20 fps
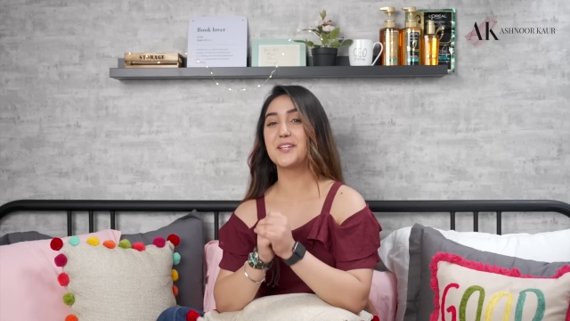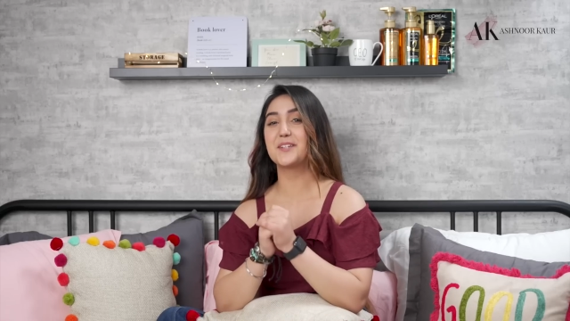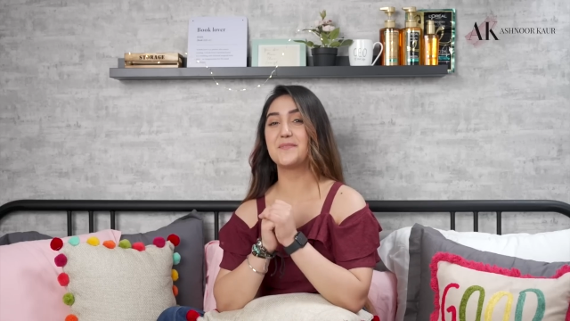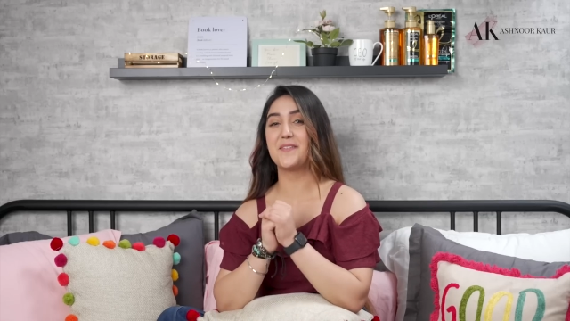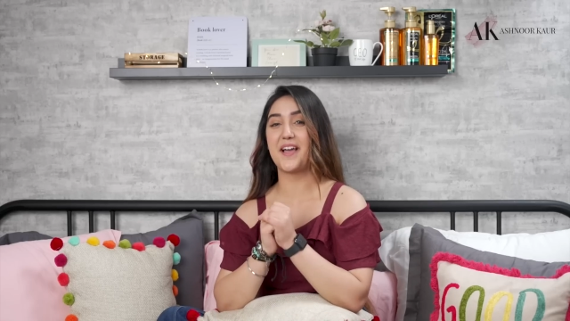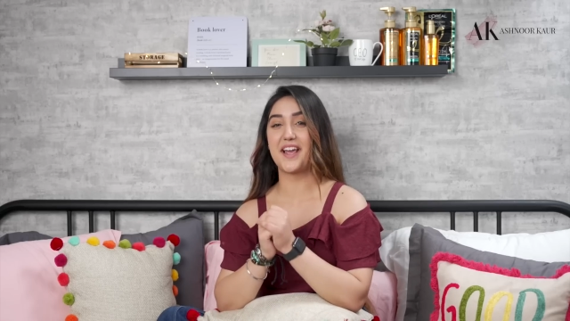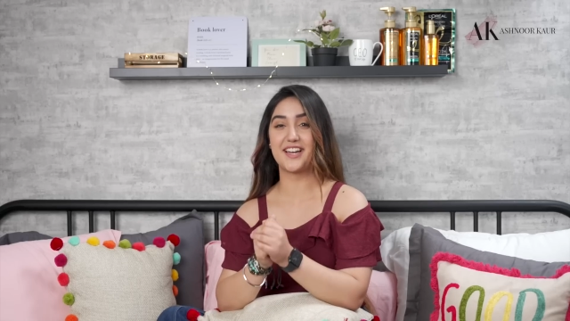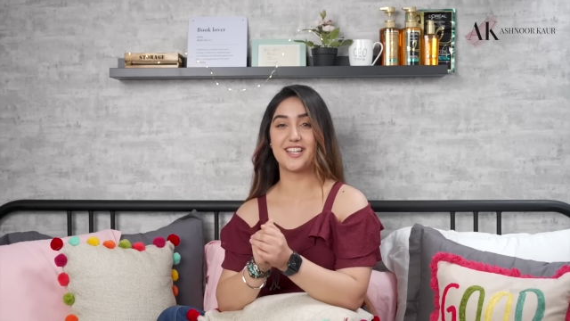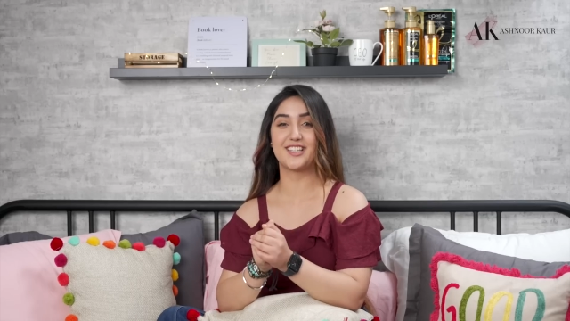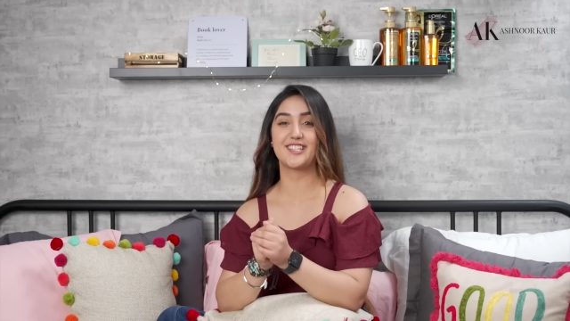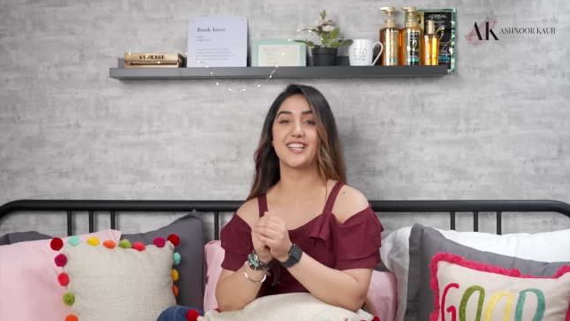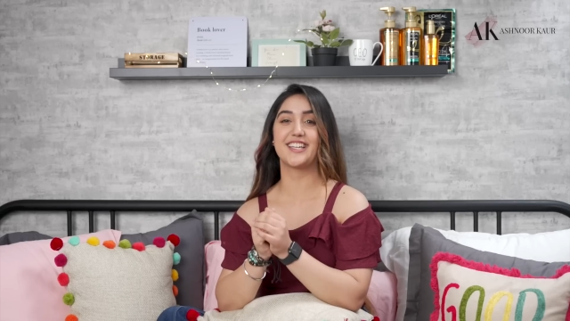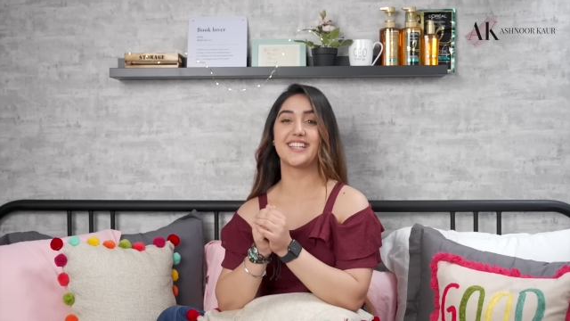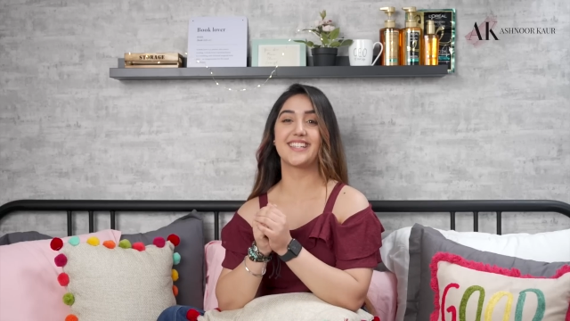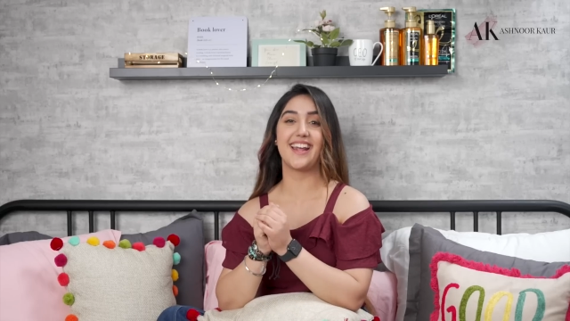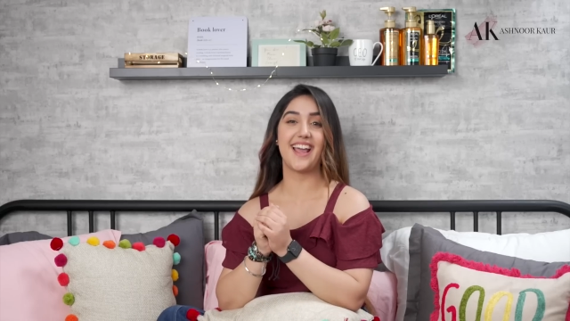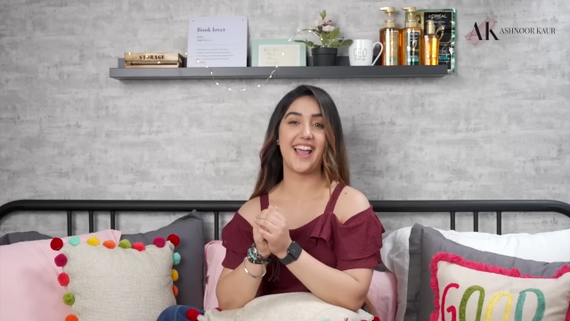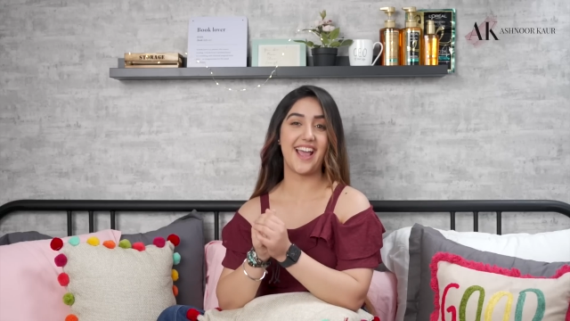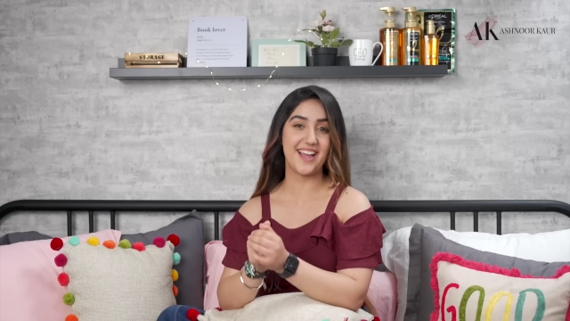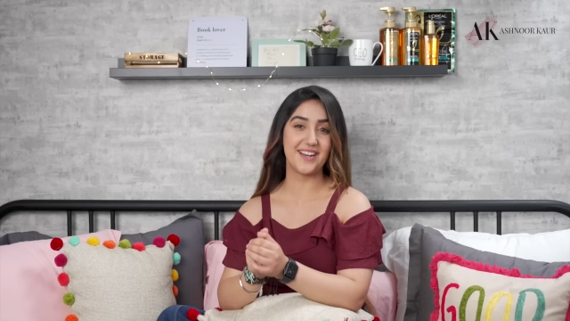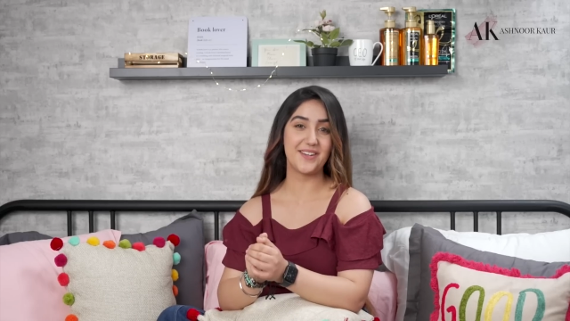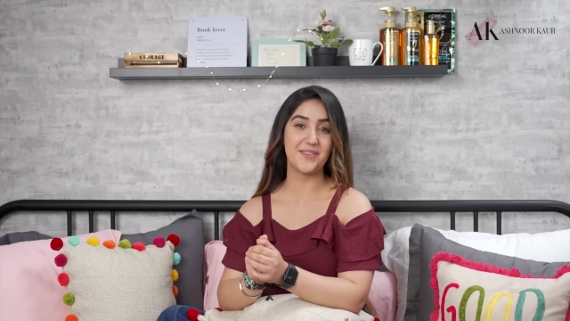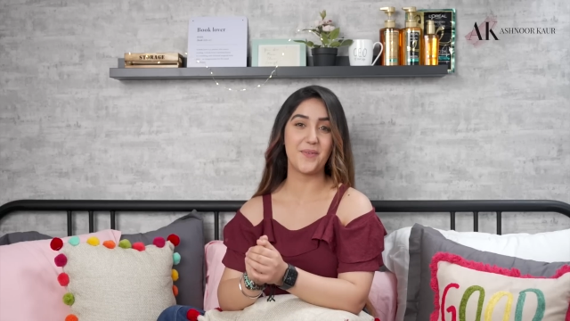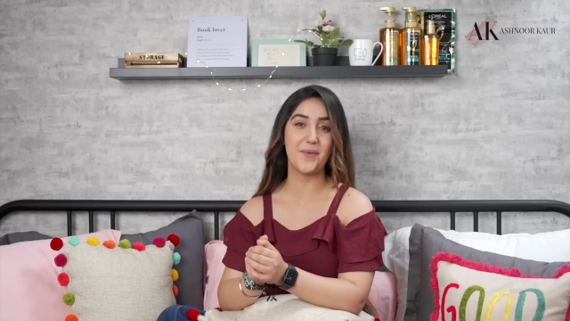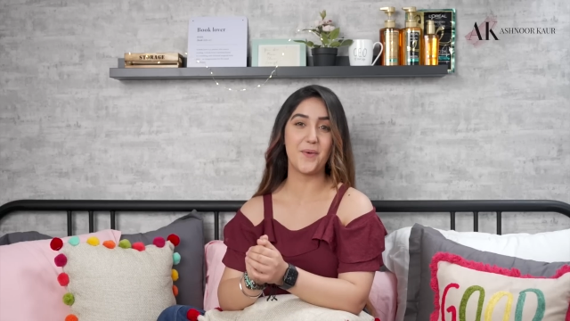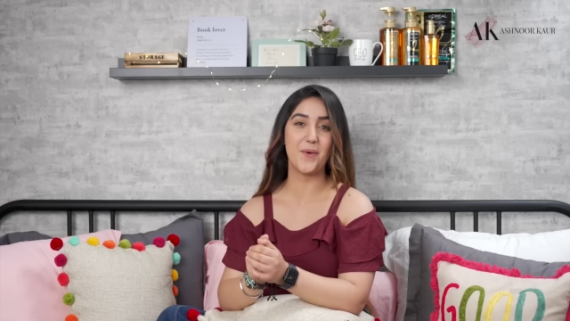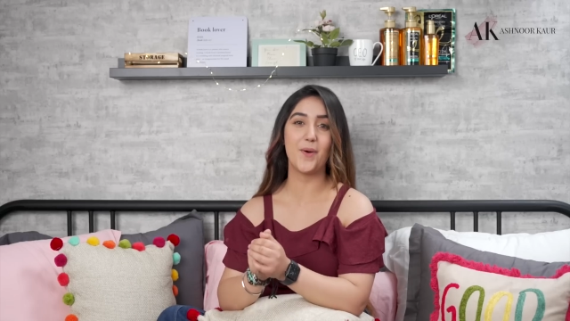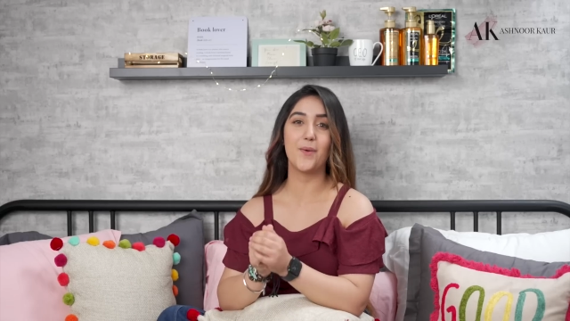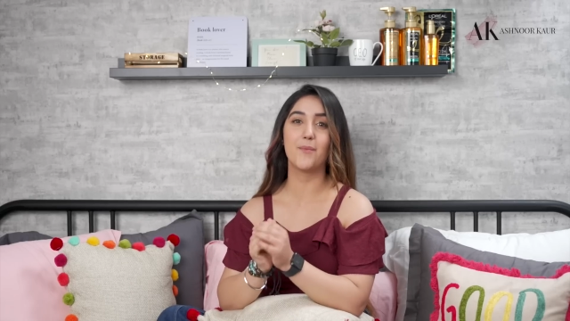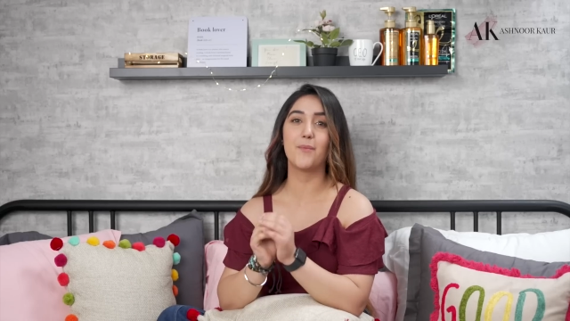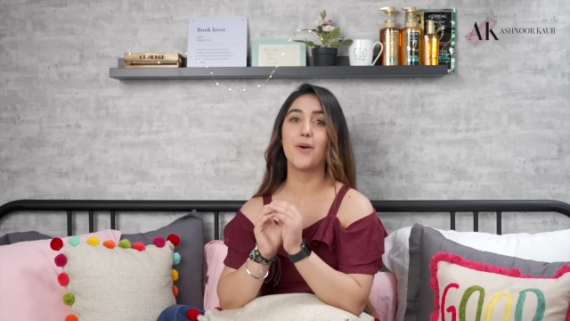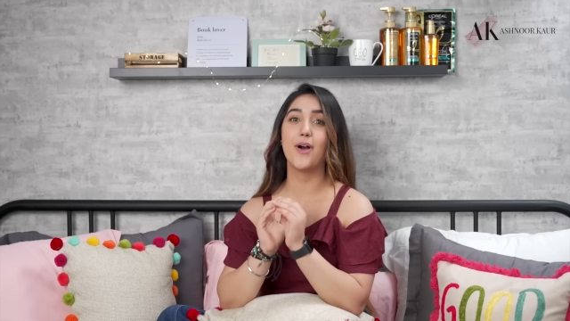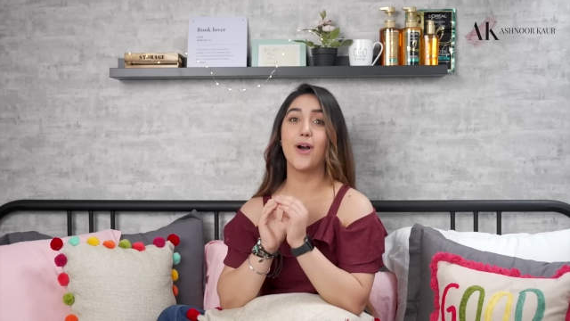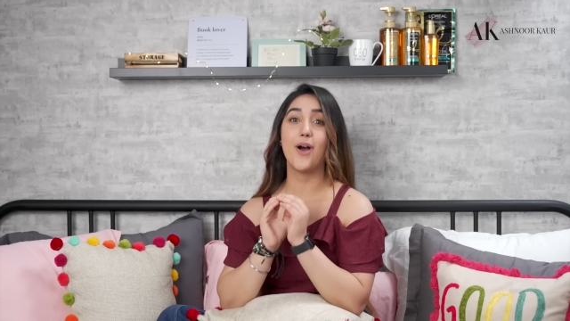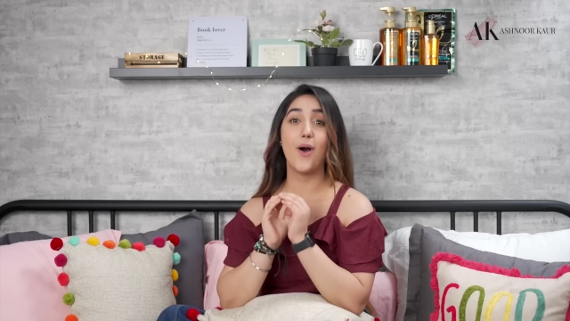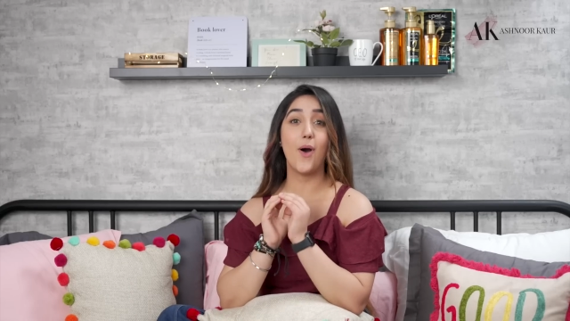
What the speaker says: to manage it at home,